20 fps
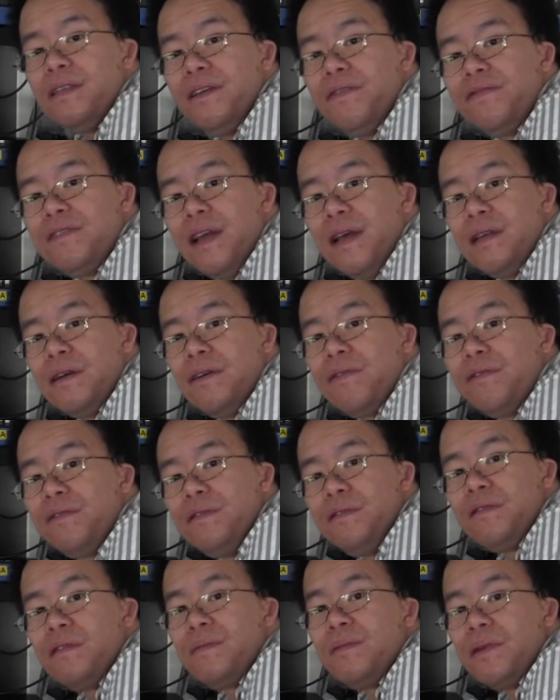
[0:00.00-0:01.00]
of data
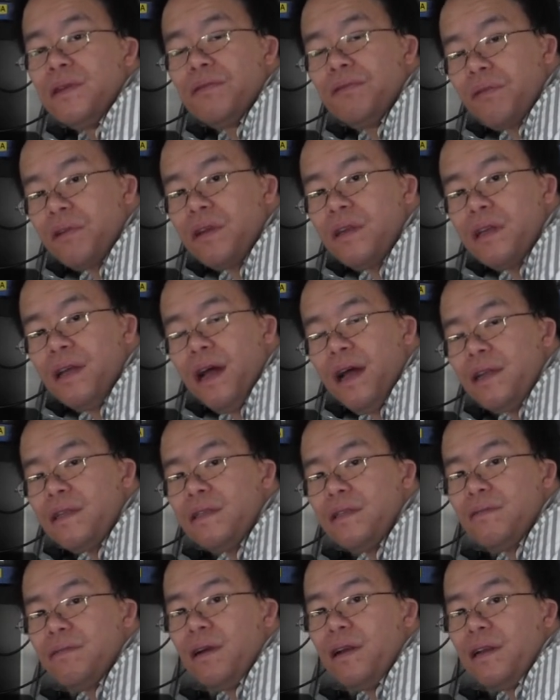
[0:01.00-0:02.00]
for you to be looking at
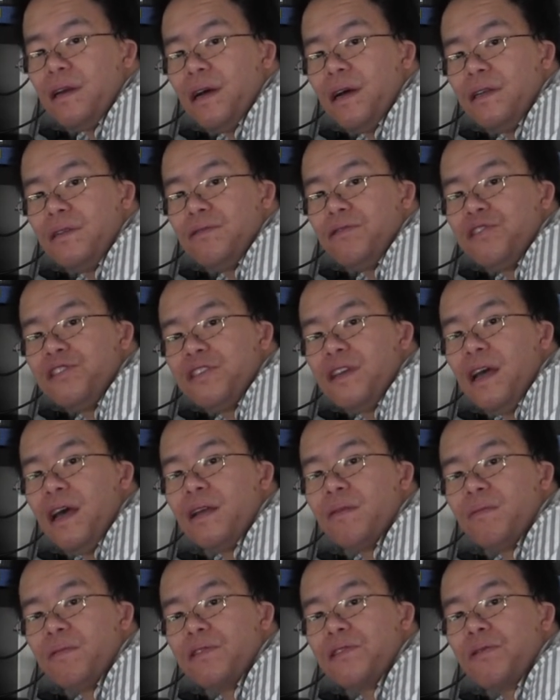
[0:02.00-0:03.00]
to try to
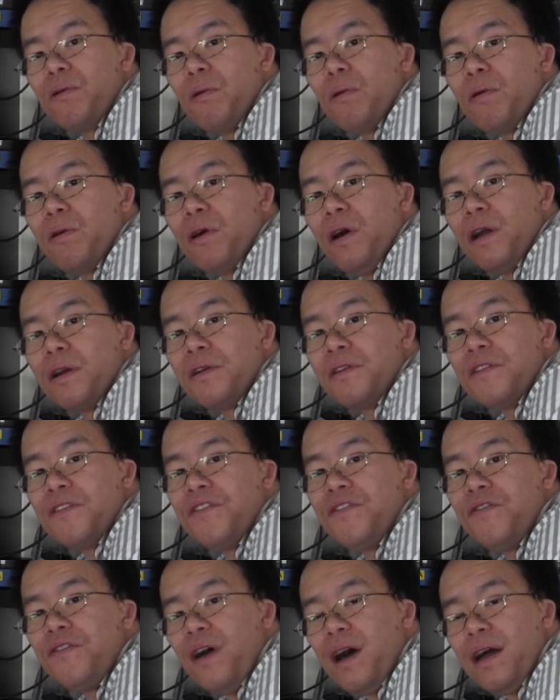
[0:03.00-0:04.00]
understand what's going on in the
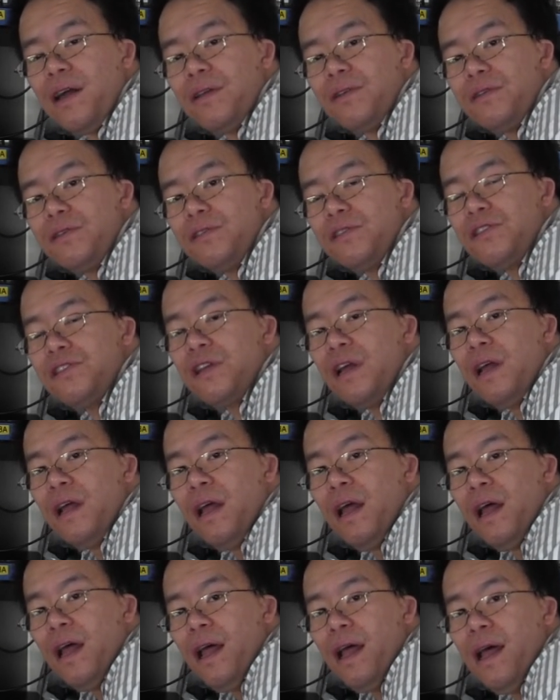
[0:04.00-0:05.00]
files,
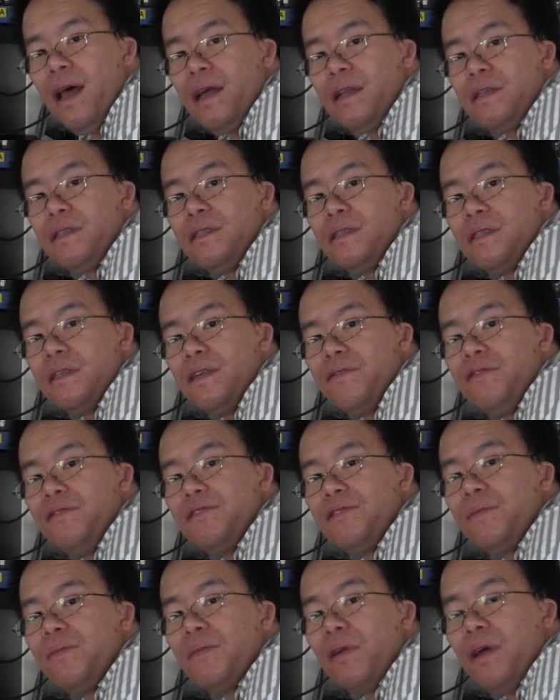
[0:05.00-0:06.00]
and to give
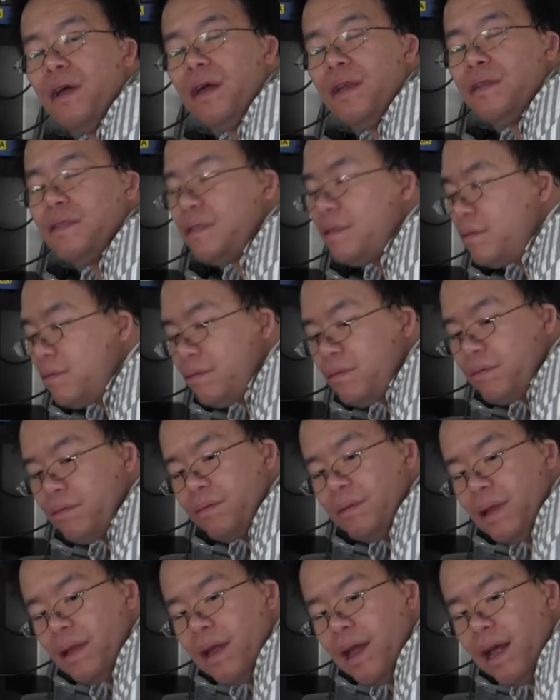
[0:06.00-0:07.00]
you some, and
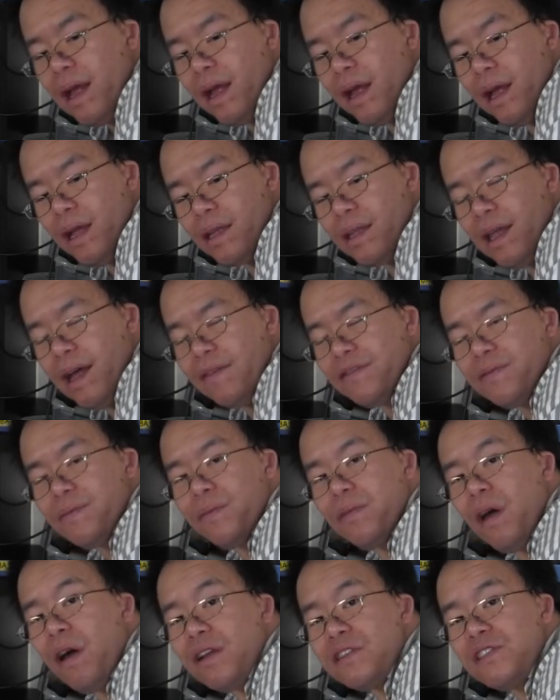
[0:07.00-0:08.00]
to have
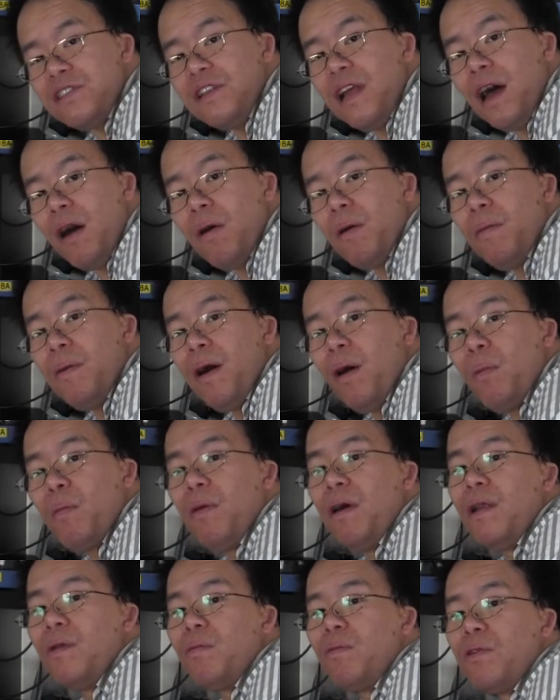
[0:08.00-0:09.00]
some thoughts now about
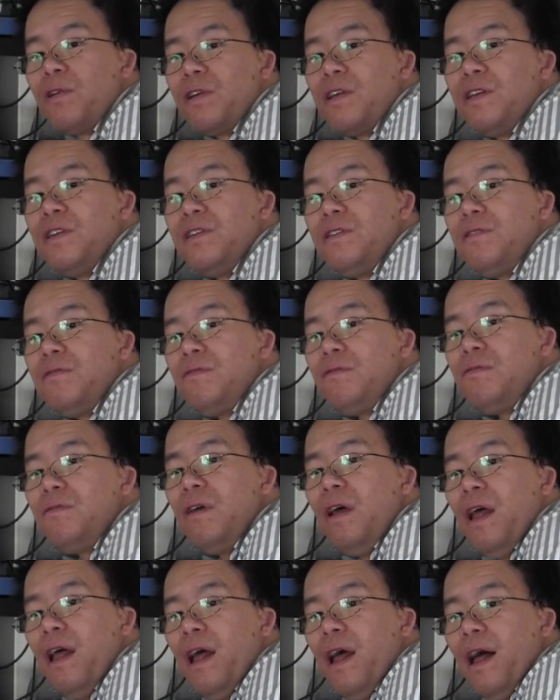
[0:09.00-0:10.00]
what we're going to
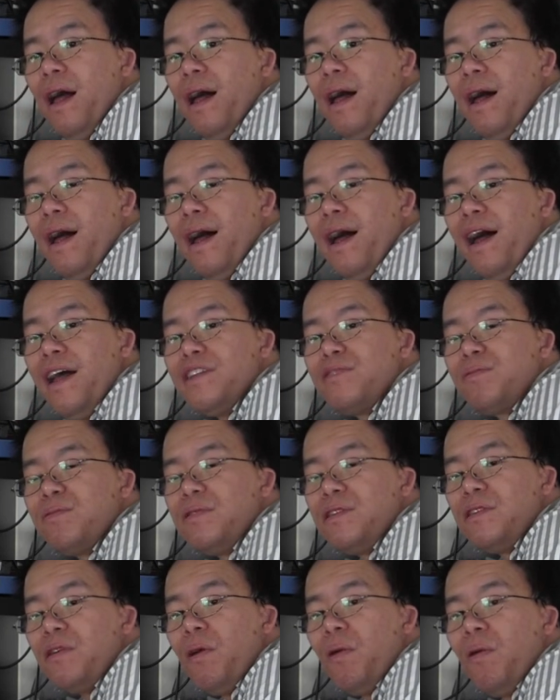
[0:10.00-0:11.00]
do as
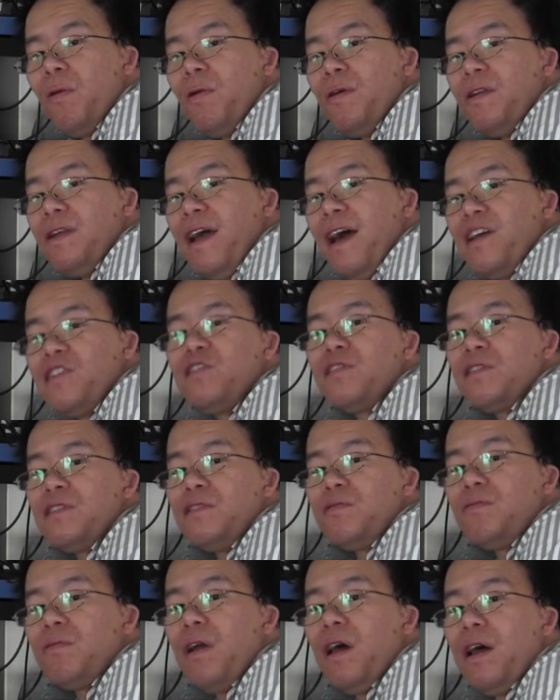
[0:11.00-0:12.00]
we go and
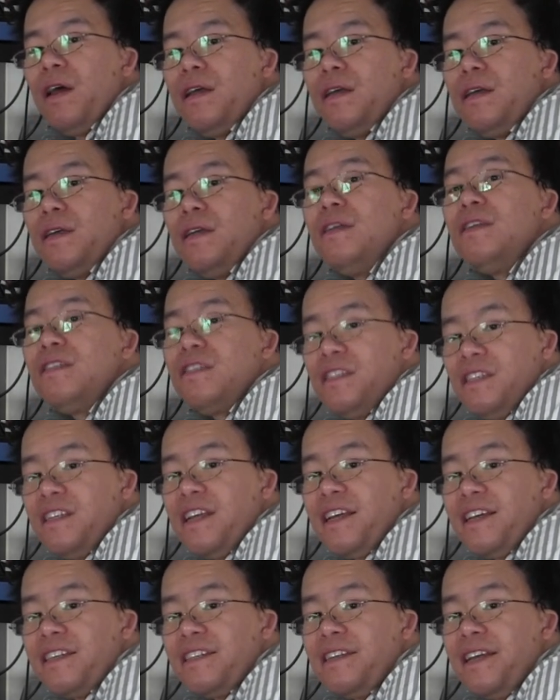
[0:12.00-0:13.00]
actually try to
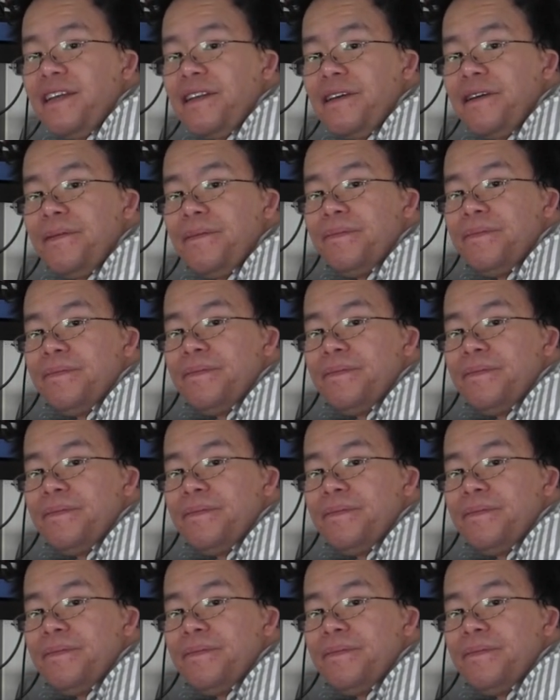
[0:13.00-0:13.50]
take data.